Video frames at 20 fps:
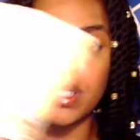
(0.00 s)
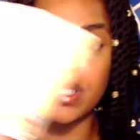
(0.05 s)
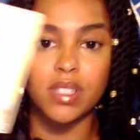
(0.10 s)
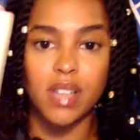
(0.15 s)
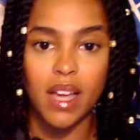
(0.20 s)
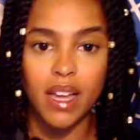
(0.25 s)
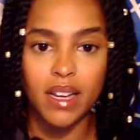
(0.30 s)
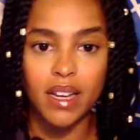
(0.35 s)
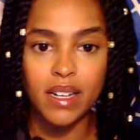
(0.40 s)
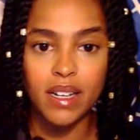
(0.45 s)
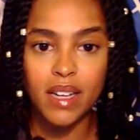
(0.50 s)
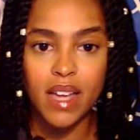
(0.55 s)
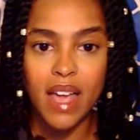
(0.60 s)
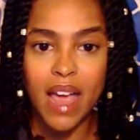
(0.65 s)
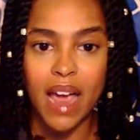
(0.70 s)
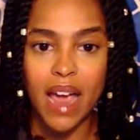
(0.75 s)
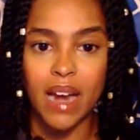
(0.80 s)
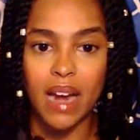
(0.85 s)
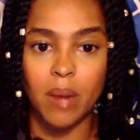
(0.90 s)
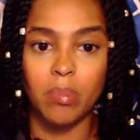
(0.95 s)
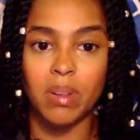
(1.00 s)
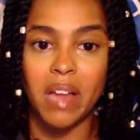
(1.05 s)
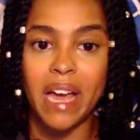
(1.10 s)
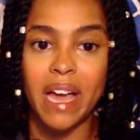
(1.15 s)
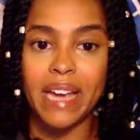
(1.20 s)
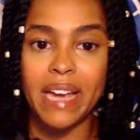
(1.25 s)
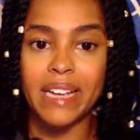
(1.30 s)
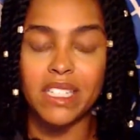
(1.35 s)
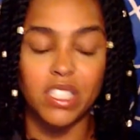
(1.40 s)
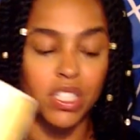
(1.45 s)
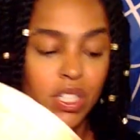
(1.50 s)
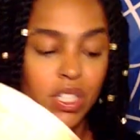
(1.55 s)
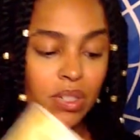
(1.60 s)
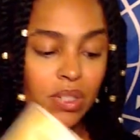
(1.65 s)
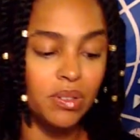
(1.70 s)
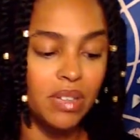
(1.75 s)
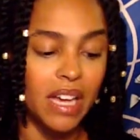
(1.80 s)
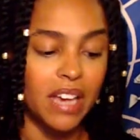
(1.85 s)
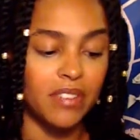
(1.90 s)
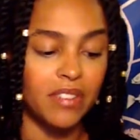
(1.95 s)
sign and applying it to your
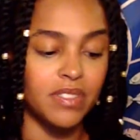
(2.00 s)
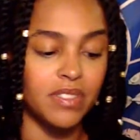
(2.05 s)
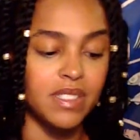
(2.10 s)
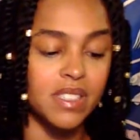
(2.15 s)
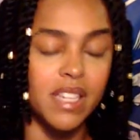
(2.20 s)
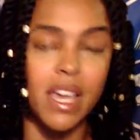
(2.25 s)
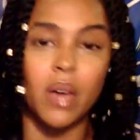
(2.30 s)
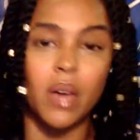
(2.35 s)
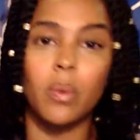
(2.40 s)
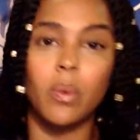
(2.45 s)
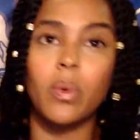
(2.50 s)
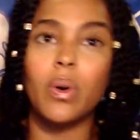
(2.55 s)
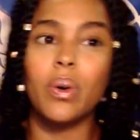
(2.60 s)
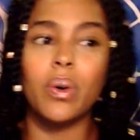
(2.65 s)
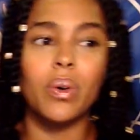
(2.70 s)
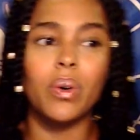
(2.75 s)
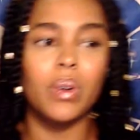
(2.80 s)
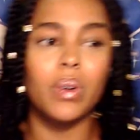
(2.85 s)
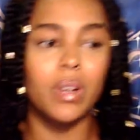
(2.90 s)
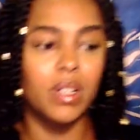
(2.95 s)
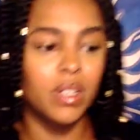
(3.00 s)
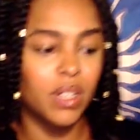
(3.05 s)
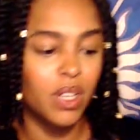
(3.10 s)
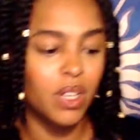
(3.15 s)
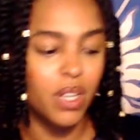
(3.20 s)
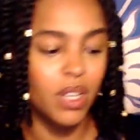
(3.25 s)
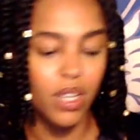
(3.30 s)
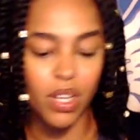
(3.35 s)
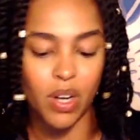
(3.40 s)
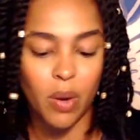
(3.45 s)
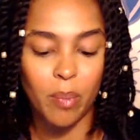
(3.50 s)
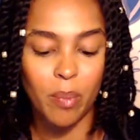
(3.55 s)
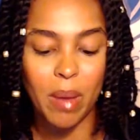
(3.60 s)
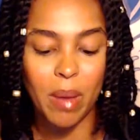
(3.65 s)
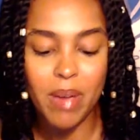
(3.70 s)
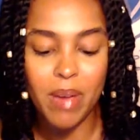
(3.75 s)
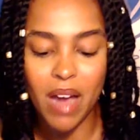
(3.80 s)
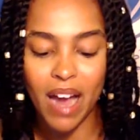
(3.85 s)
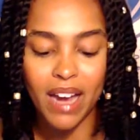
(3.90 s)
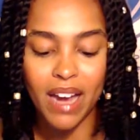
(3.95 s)
life and saying, well, you know,
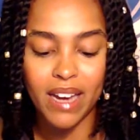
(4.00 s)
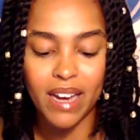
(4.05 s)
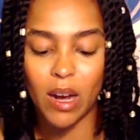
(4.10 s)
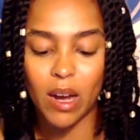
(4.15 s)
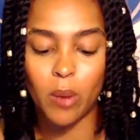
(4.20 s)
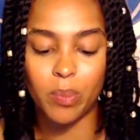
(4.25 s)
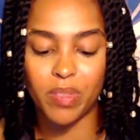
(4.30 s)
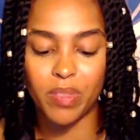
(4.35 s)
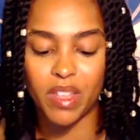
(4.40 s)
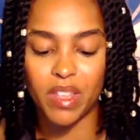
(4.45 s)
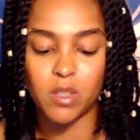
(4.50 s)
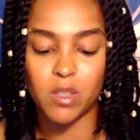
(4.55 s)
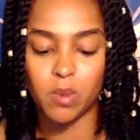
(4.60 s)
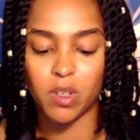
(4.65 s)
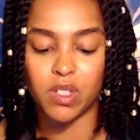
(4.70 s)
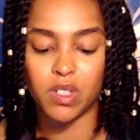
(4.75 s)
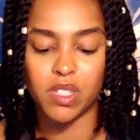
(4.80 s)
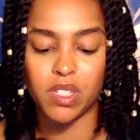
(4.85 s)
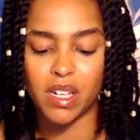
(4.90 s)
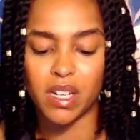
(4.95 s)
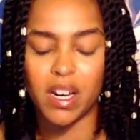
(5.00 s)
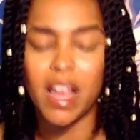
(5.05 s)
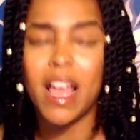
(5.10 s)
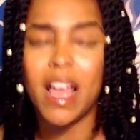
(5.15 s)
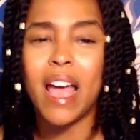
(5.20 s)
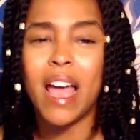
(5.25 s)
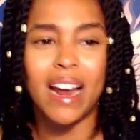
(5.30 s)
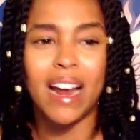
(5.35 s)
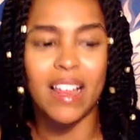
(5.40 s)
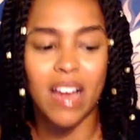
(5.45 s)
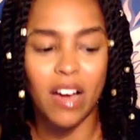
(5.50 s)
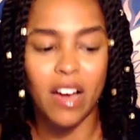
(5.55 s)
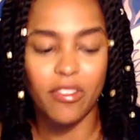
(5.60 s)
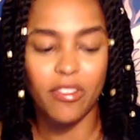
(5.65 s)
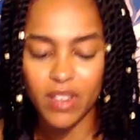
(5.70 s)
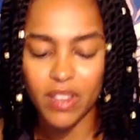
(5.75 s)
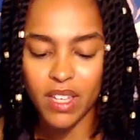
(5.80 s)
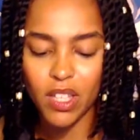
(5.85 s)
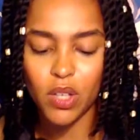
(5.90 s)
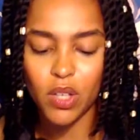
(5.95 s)
maybe I can help this person. And I
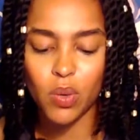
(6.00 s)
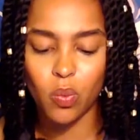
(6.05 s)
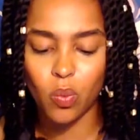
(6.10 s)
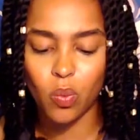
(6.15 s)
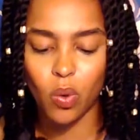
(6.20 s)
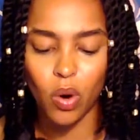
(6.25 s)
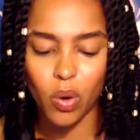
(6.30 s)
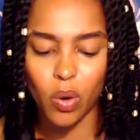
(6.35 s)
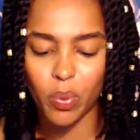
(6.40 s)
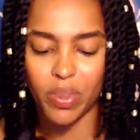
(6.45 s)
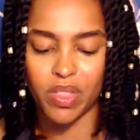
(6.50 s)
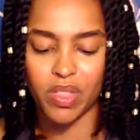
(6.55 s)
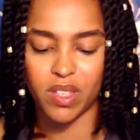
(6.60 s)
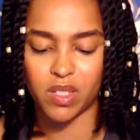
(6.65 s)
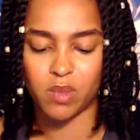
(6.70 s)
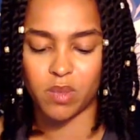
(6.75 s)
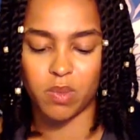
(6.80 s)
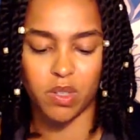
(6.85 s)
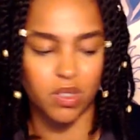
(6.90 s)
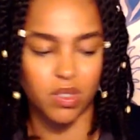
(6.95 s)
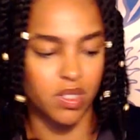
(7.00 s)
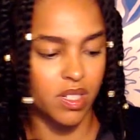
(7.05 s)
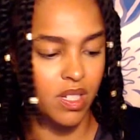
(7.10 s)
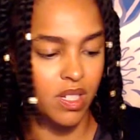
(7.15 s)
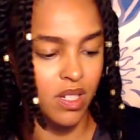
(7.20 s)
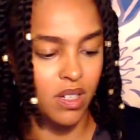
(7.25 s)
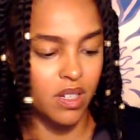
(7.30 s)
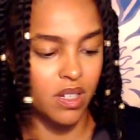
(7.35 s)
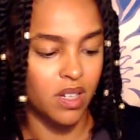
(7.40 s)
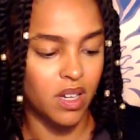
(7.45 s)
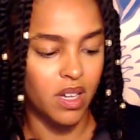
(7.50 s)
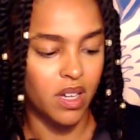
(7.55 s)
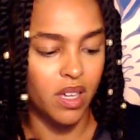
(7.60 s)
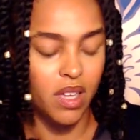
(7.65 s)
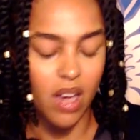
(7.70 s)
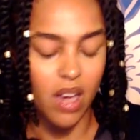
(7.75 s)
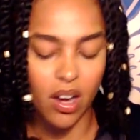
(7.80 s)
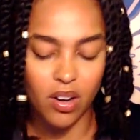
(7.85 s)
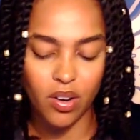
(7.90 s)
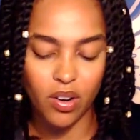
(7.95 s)
feel like you work with this person.
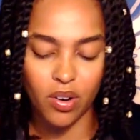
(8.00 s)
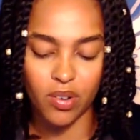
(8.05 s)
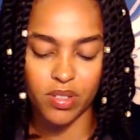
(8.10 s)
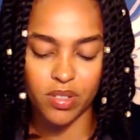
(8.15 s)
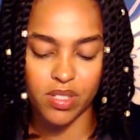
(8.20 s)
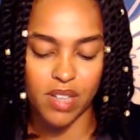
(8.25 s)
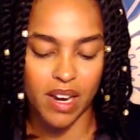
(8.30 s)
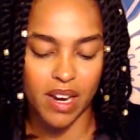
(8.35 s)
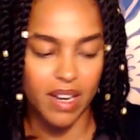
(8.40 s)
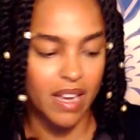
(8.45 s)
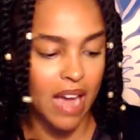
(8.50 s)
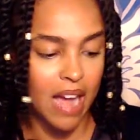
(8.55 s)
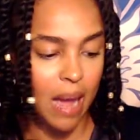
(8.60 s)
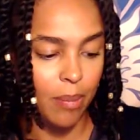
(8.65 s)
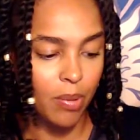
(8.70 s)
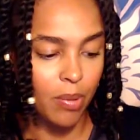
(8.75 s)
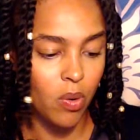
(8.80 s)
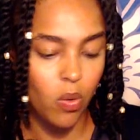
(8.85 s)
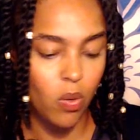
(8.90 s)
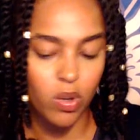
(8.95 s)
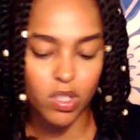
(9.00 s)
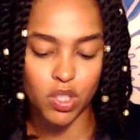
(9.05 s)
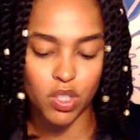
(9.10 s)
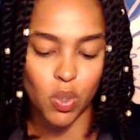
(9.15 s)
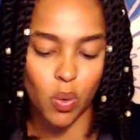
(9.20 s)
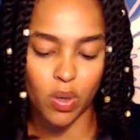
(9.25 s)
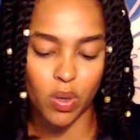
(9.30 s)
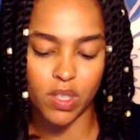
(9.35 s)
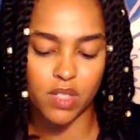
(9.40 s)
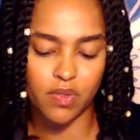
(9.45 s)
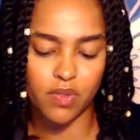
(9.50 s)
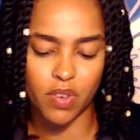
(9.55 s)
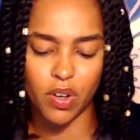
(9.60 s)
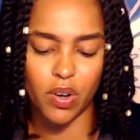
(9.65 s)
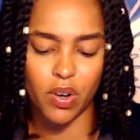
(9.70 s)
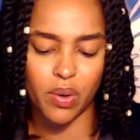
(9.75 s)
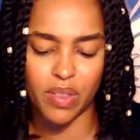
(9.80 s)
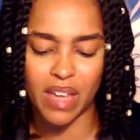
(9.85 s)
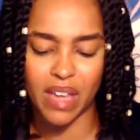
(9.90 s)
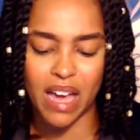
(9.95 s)
Young earth sign, Capricorn, Taurus,
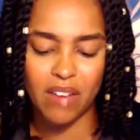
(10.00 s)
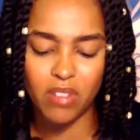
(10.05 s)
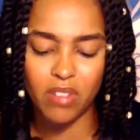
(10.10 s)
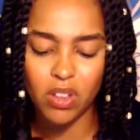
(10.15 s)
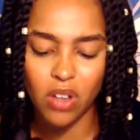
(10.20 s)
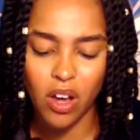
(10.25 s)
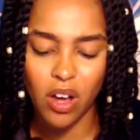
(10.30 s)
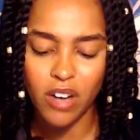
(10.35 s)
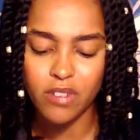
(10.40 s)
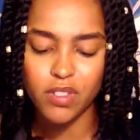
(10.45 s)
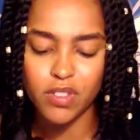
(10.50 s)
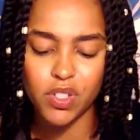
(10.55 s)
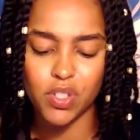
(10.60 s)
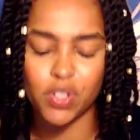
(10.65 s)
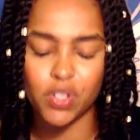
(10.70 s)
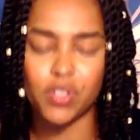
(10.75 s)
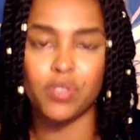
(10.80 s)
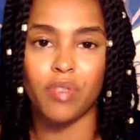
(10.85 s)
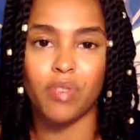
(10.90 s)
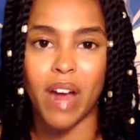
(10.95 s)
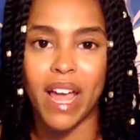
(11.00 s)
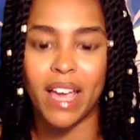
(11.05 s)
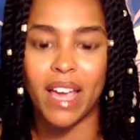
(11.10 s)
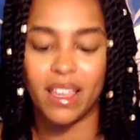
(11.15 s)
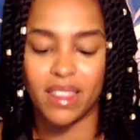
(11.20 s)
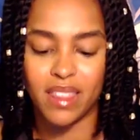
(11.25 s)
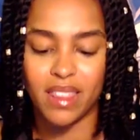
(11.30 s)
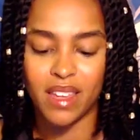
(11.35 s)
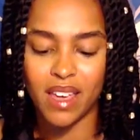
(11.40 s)
Virgo, they have a lot of strength.